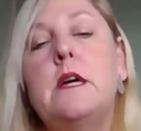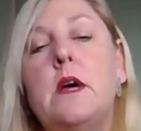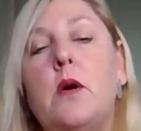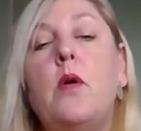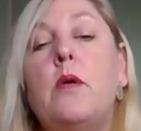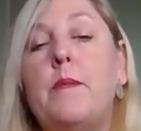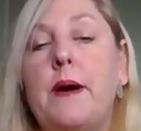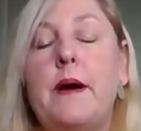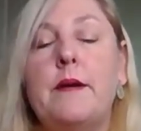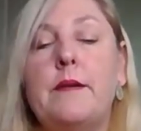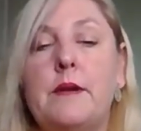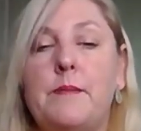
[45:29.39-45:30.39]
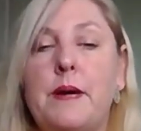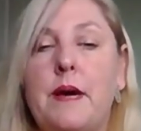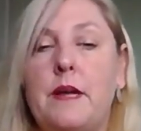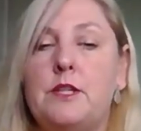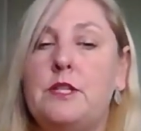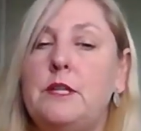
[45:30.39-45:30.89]
or a partner in a
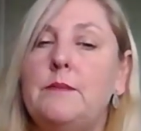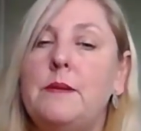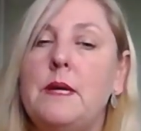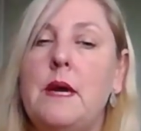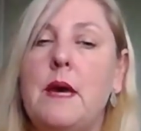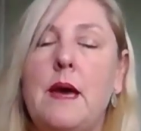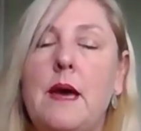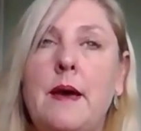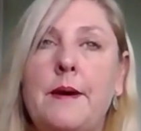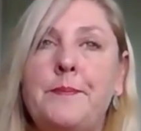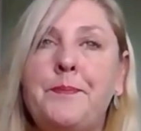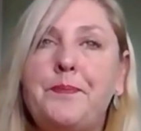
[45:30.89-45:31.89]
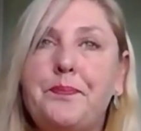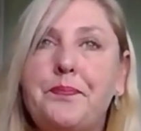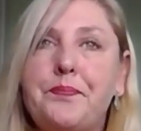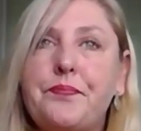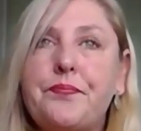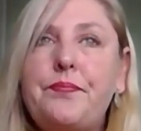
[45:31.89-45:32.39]
partnership?
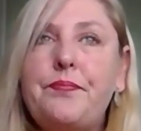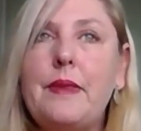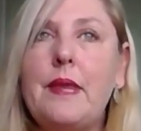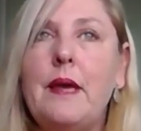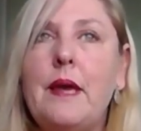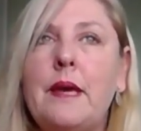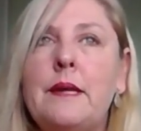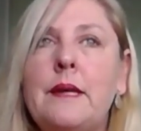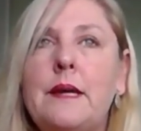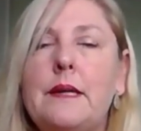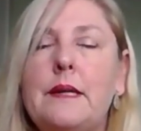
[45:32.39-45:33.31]
And